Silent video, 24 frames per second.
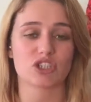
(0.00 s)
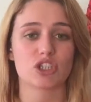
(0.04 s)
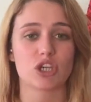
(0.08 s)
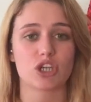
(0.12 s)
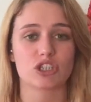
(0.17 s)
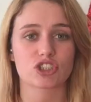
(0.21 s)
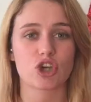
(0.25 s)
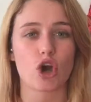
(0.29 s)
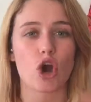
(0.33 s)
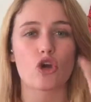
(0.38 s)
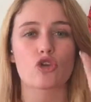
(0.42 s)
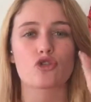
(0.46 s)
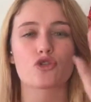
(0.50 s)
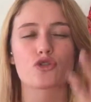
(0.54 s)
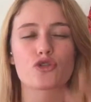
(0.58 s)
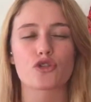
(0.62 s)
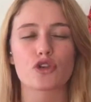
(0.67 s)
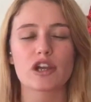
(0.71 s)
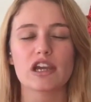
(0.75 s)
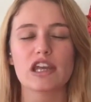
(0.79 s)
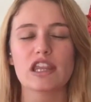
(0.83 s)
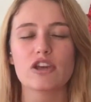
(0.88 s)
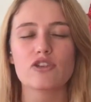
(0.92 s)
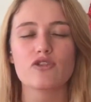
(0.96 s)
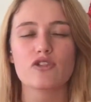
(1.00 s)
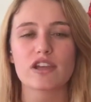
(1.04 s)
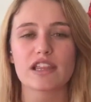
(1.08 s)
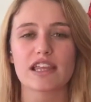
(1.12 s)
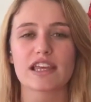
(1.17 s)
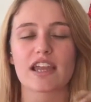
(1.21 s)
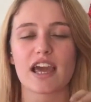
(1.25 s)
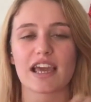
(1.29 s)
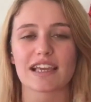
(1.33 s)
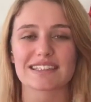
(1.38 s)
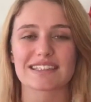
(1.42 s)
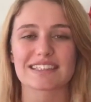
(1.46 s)
So it's got a really,
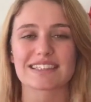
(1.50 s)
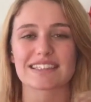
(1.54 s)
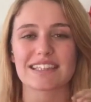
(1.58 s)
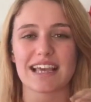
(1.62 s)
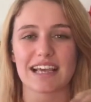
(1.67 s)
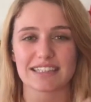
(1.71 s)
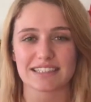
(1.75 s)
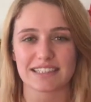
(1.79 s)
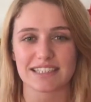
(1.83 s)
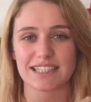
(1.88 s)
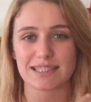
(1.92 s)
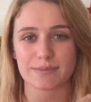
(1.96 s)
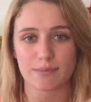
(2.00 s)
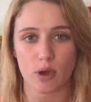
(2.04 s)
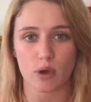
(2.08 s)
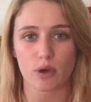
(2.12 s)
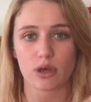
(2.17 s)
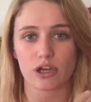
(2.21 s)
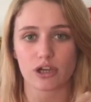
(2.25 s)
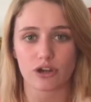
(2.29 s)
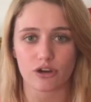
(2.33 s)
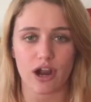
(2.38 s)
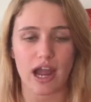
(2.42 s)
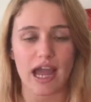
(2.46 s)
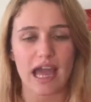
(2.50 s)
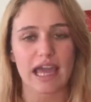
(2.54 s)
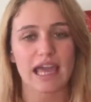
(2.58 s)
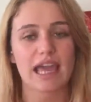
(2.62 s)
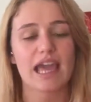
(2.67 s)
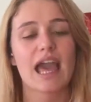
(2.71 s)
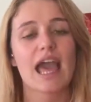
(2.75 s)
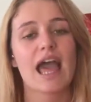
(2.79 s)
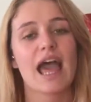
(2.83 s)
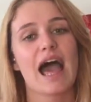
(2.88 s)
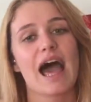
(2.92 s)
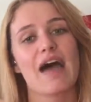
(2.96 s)
really nice, sexy smoky grey
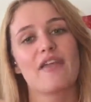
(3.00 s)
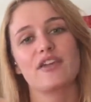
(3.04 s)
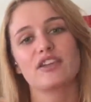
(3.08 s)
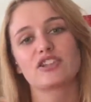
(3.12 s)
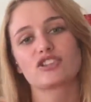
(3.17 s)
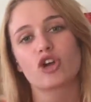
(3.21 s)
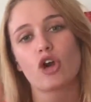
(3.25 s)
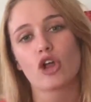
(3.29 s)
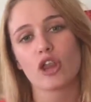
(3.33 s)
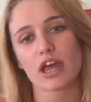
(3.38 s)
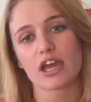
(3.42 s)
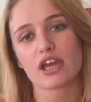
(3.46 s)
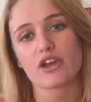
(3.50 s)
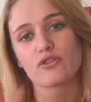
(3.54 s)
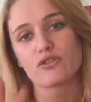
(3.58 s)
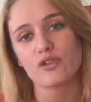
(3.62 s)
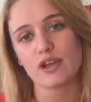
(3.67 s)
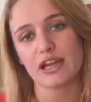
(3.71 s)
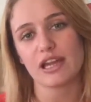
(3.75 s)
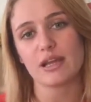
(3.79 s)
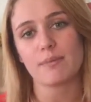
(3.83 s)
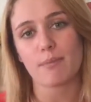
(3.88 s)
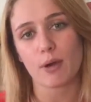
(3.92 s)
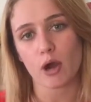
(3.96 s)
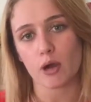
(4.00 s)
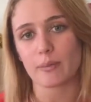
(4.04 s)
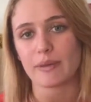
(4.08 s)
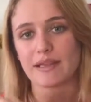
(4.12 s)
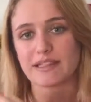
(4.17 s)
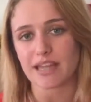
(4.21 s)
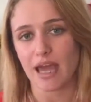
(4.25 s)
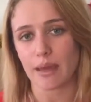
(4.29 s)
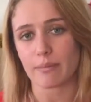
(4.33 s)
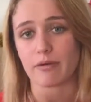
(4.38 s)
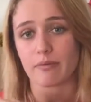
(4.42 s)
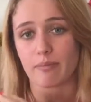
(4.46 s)
and it's got like a really Barbie
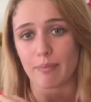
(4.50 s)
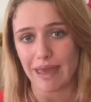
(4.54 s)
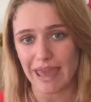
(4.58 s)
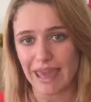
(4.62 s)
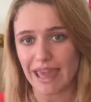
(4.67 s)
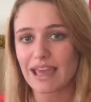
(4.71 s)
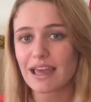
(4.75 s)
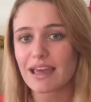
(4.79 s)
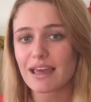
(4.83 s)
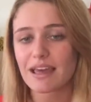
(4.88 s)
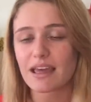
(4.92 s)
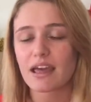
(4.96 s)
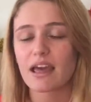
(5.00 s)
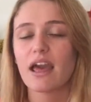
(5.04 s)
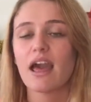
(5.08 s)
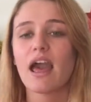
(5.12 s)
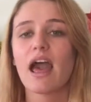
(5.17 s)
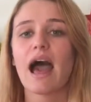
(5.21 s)
type of pink.